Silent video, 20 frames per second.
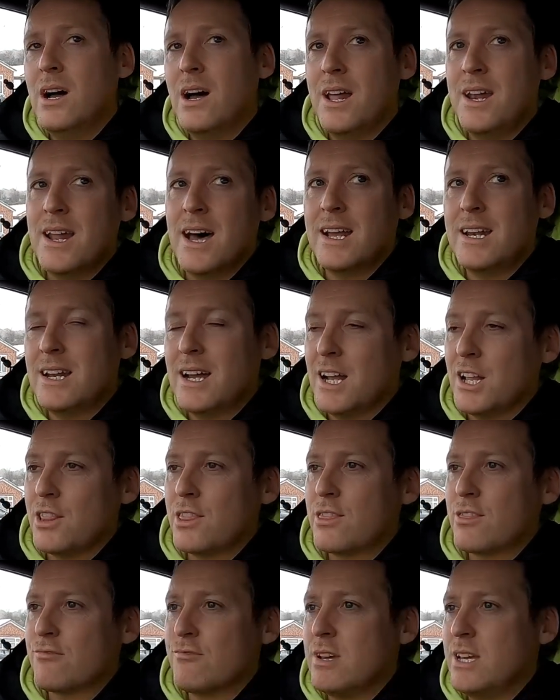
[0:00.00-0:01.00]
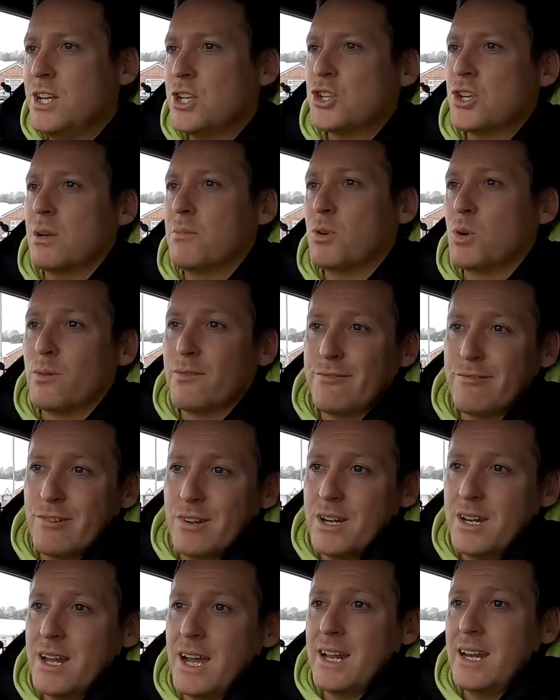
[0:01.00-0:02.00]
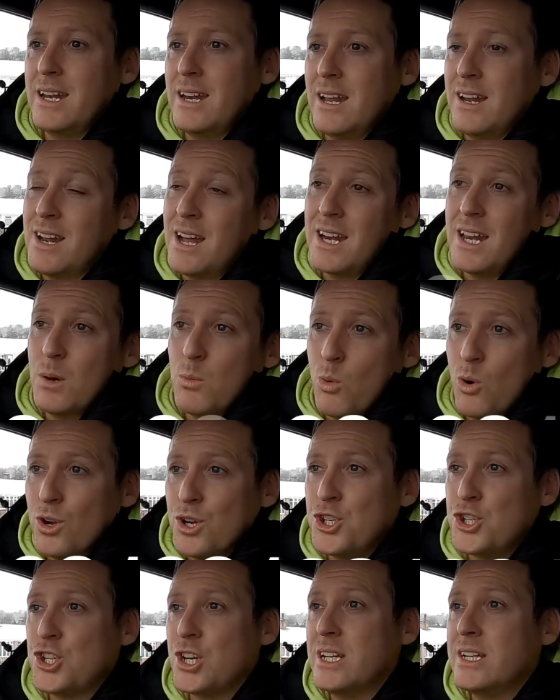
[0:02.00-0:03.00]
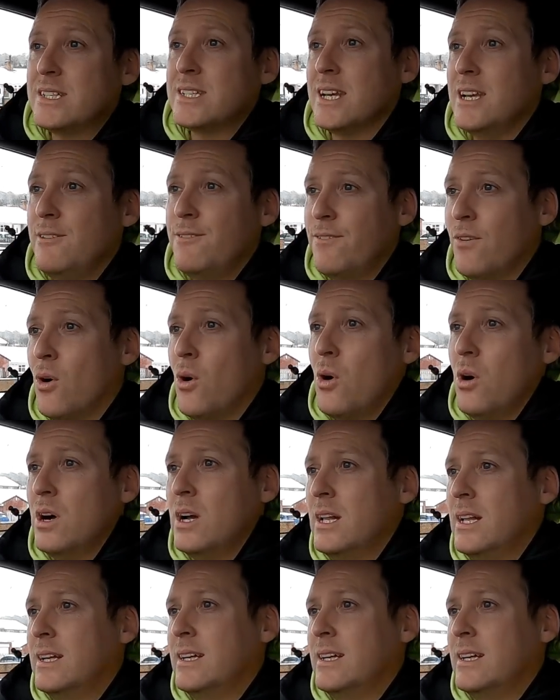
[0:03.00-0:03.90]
a 993, should I be going for a 981 GT4?